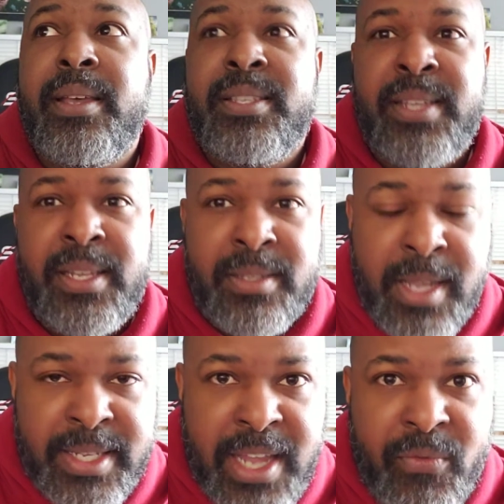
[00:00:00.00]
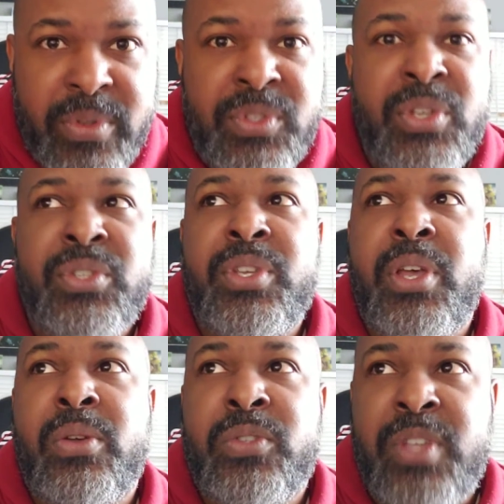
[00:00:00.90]
Cities like San
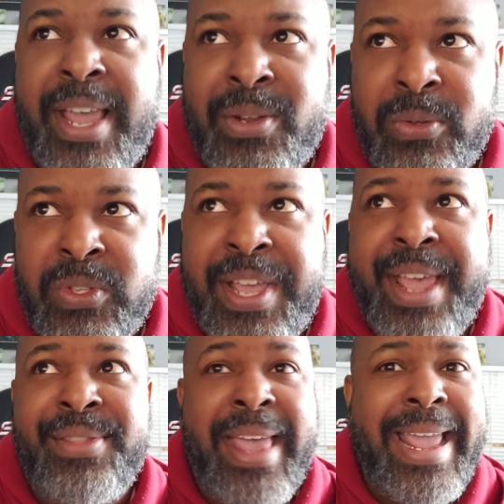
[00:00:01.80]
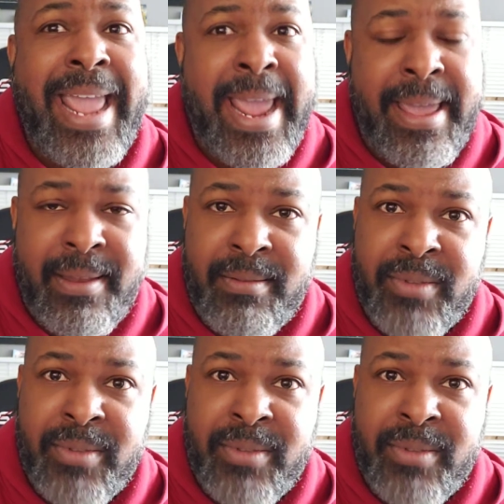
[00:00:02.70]
Francisco, San Jose, they can.